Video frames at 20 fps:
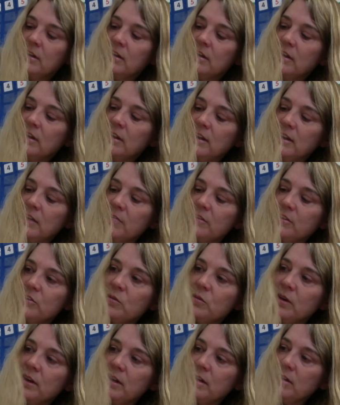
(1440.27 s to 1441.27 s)
11,
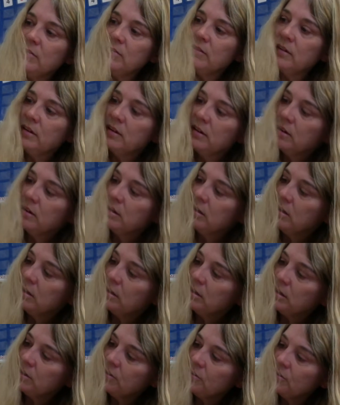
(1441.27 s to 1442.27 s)
12,
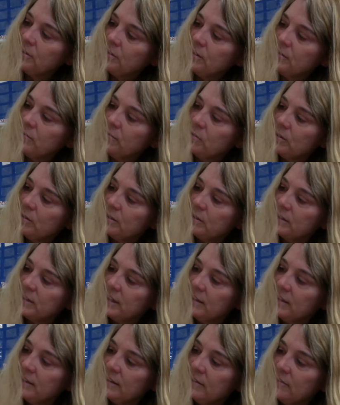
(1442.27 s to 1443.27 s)
13,
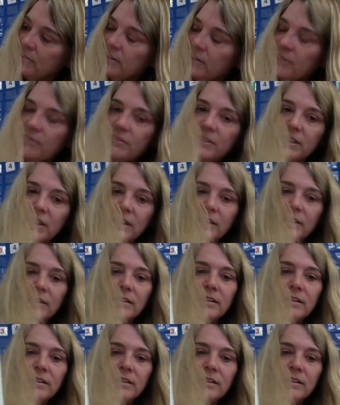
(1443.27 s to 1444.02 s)
14, 15.